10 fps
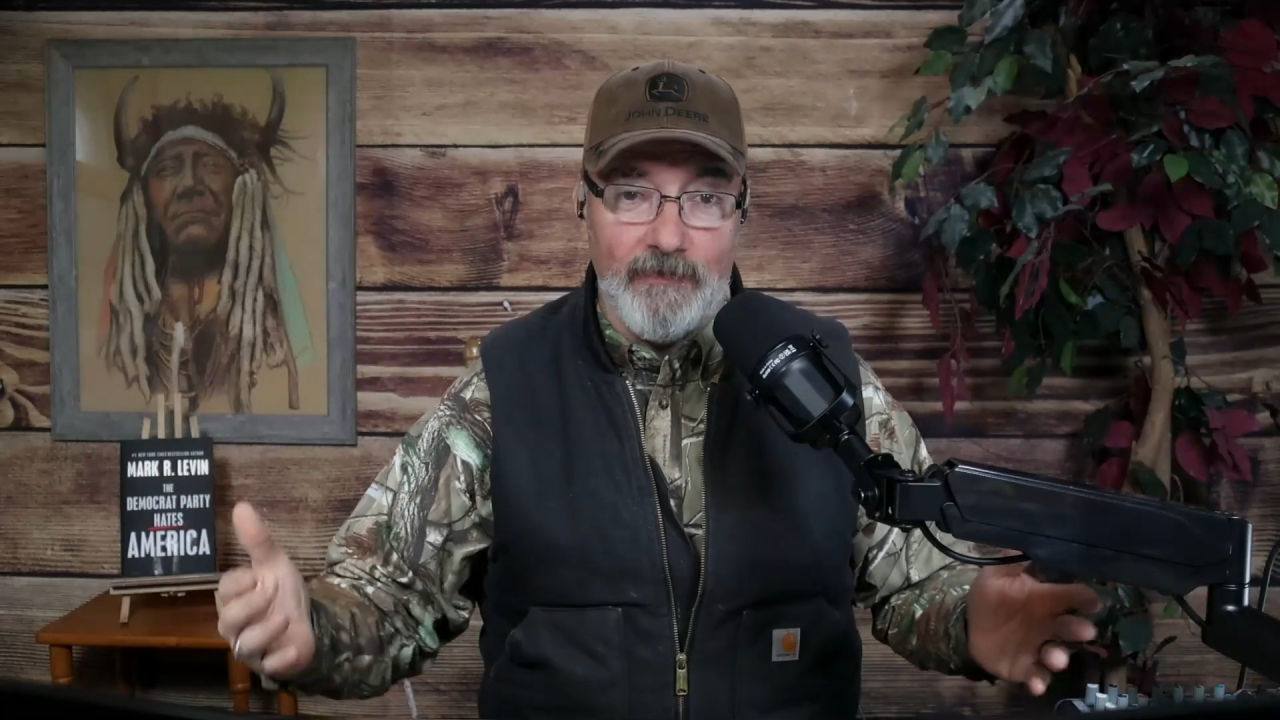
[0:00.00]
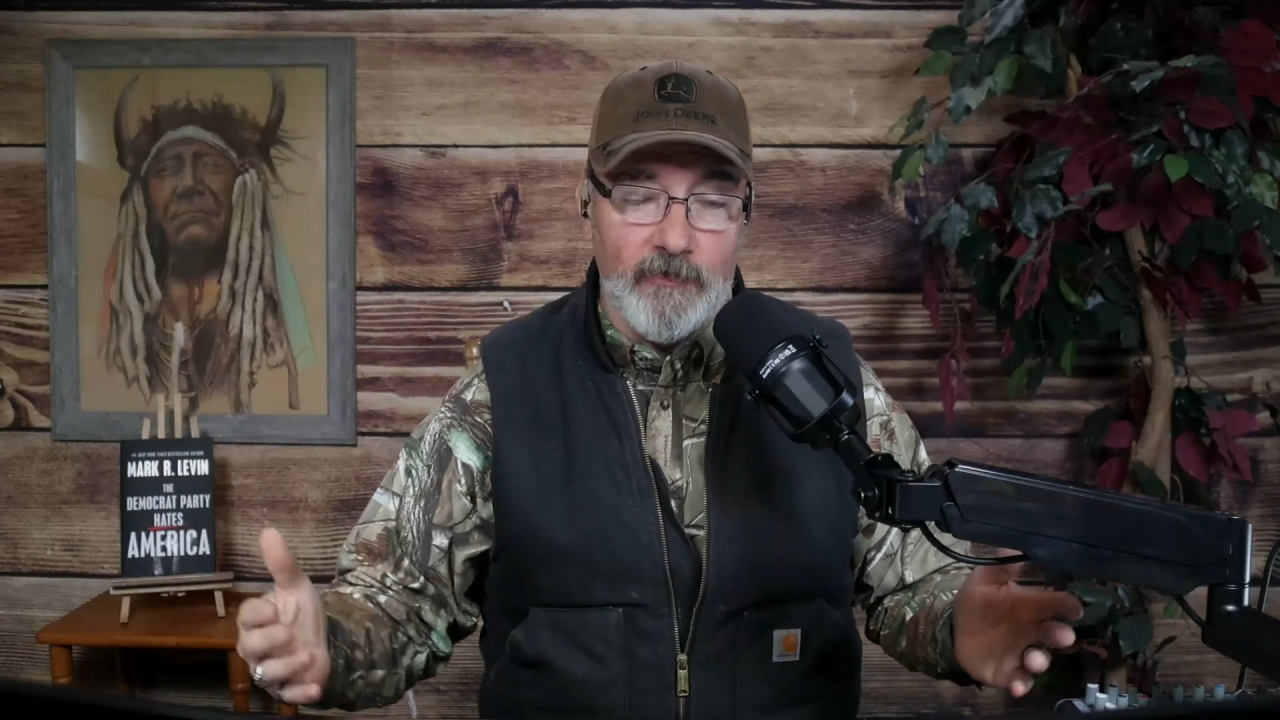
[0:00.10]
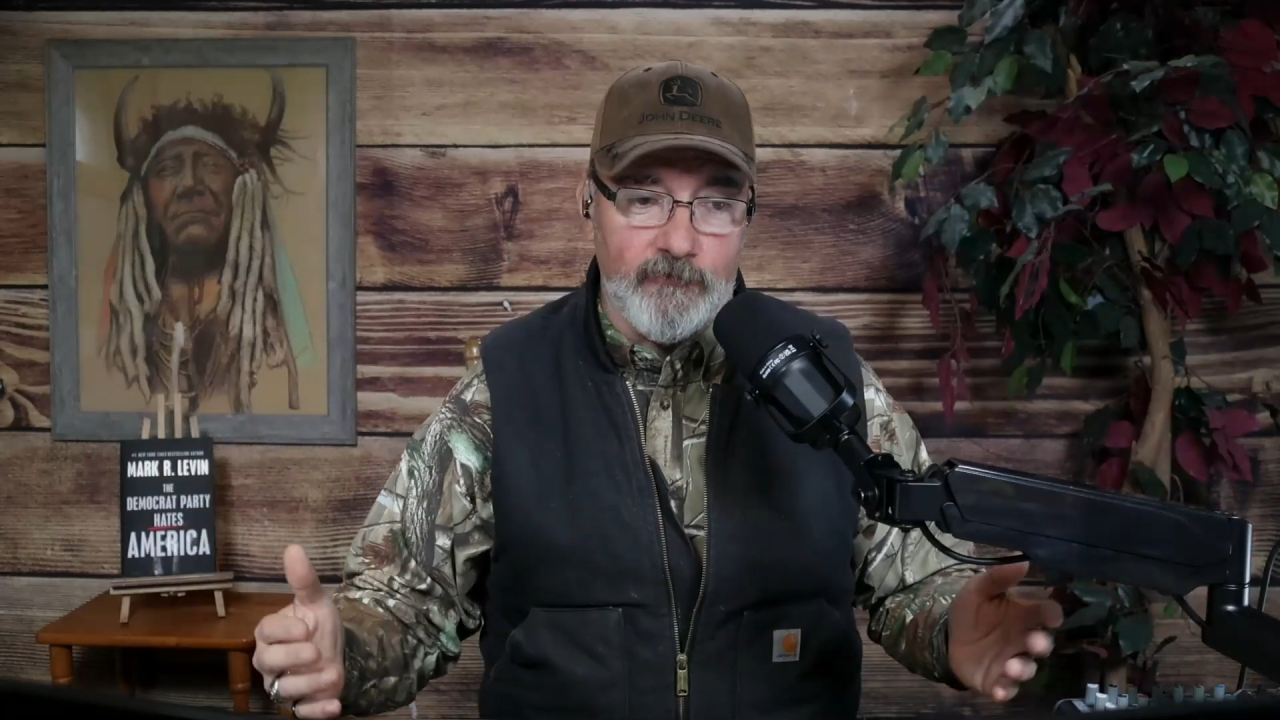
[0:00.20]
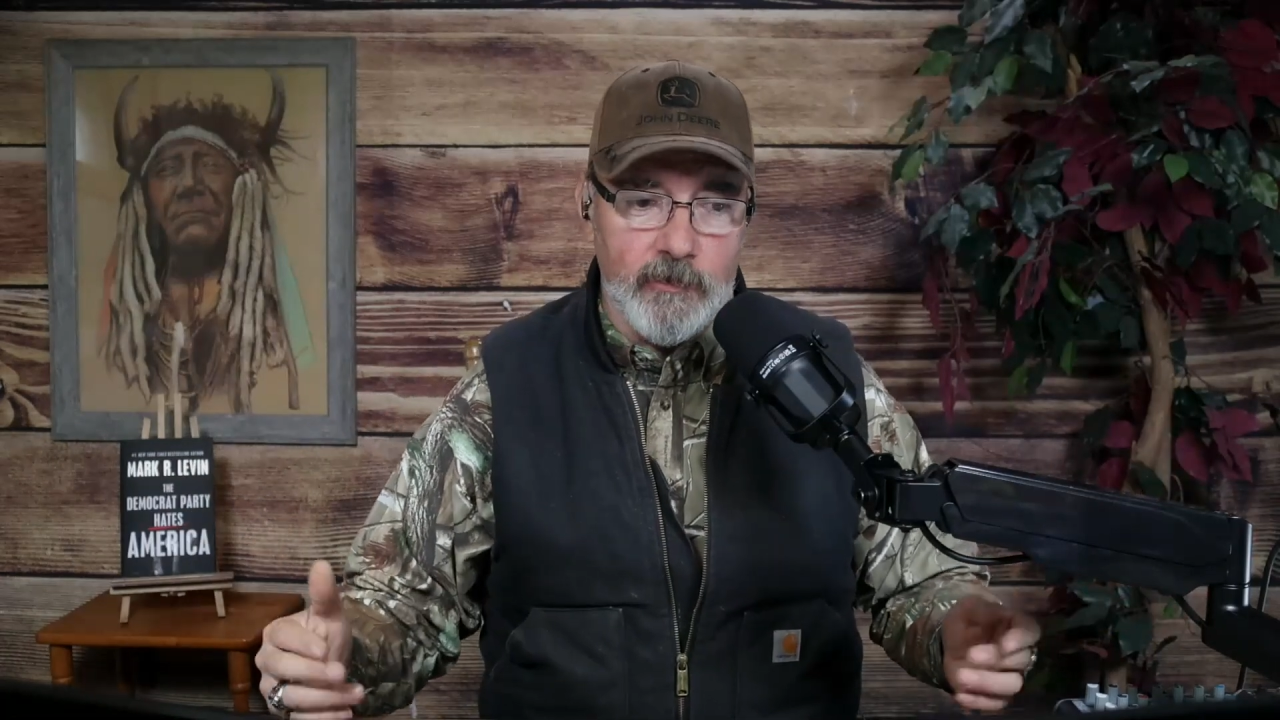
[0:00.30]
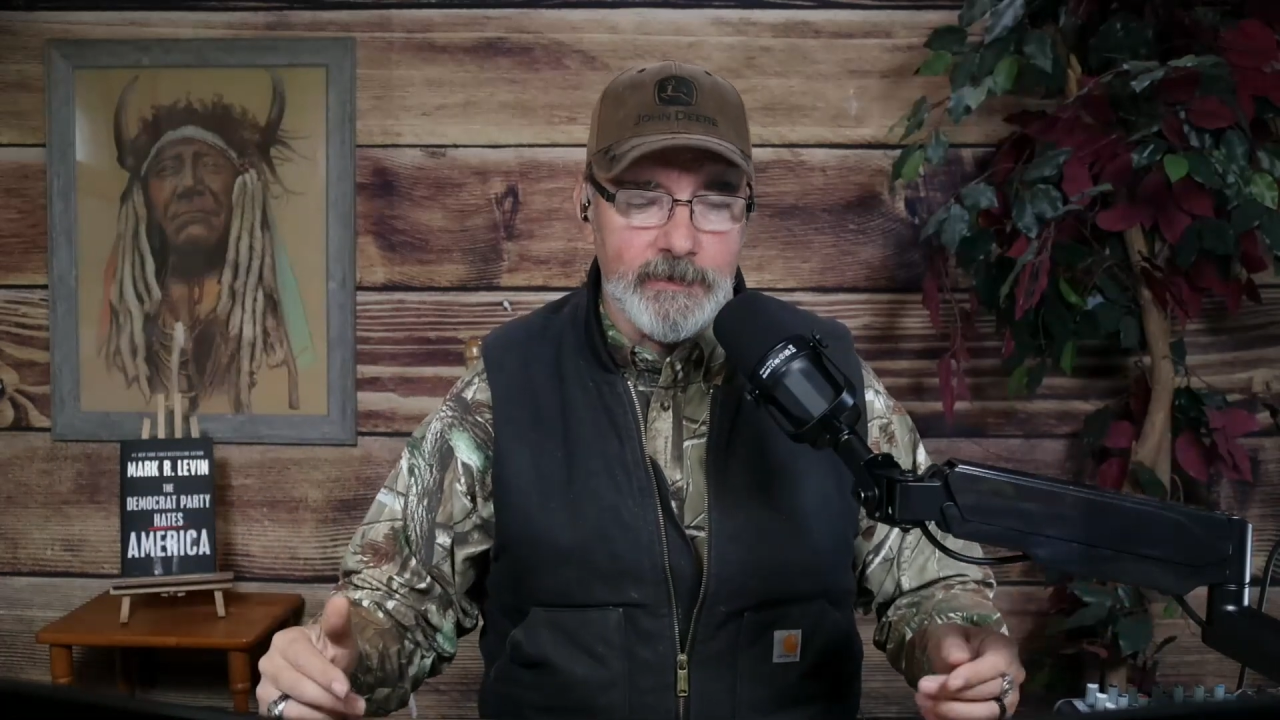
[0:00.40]
the
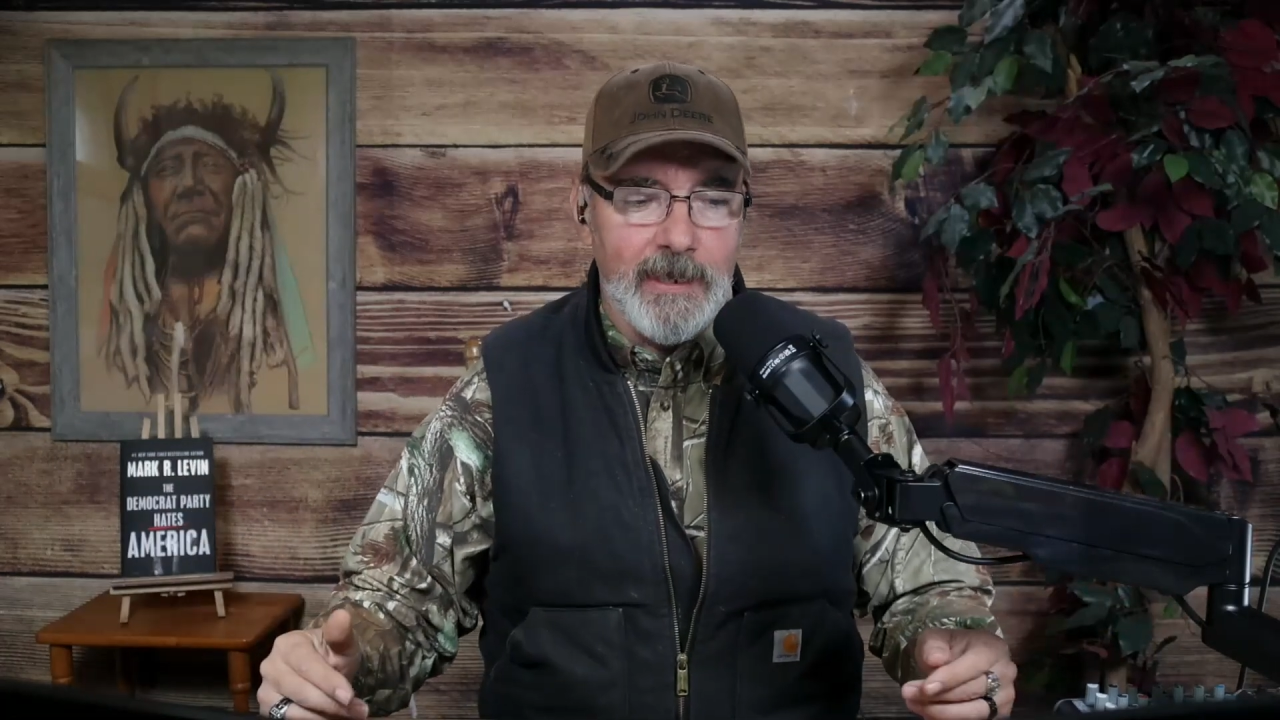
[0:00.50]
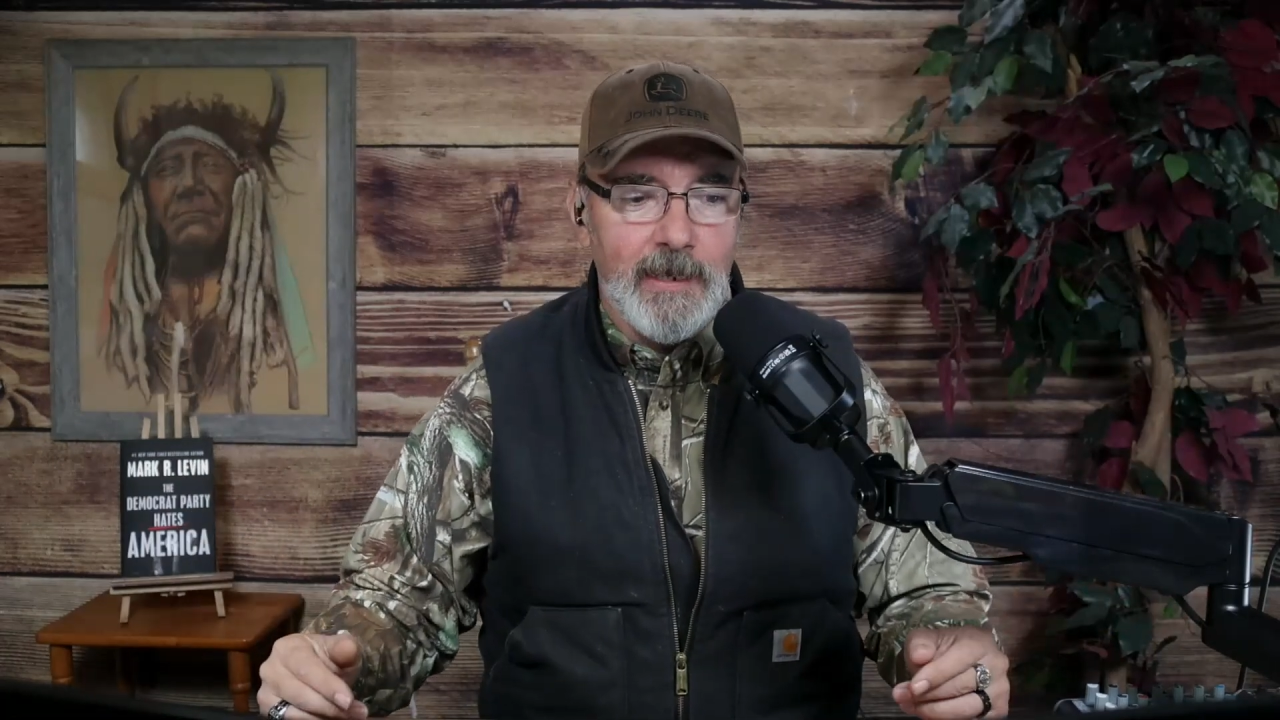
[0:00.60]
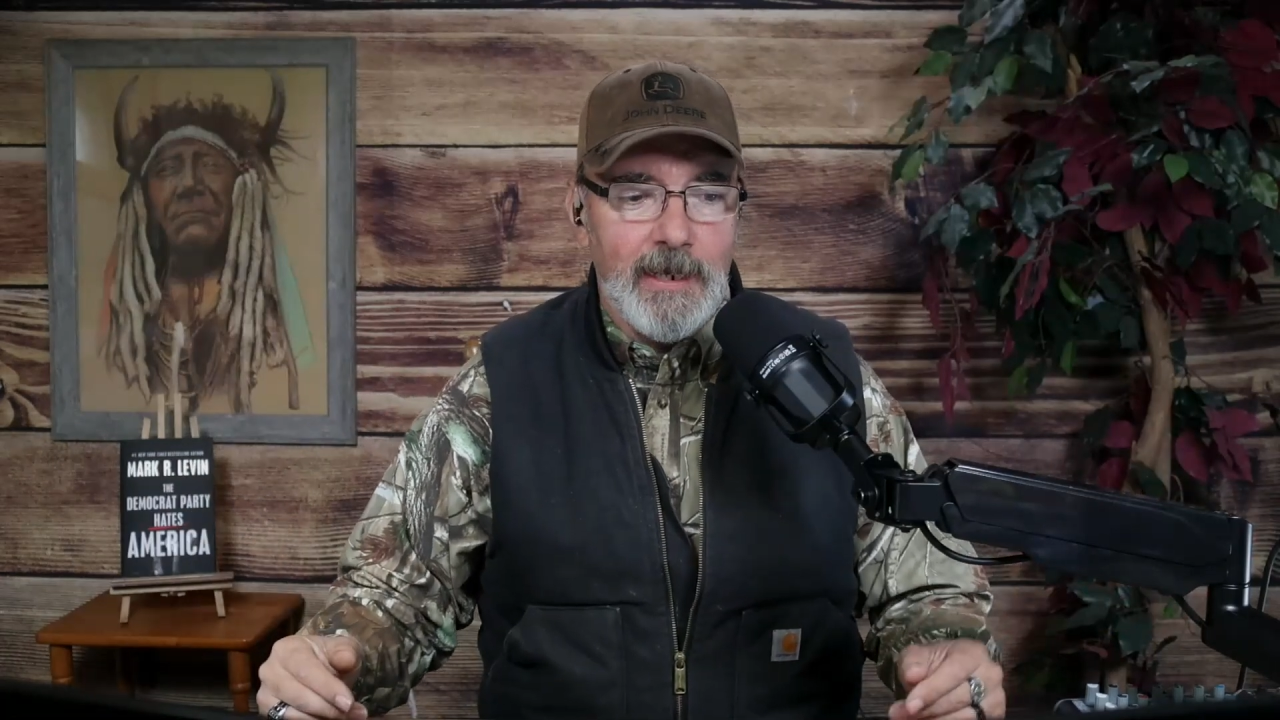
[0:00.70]
truth.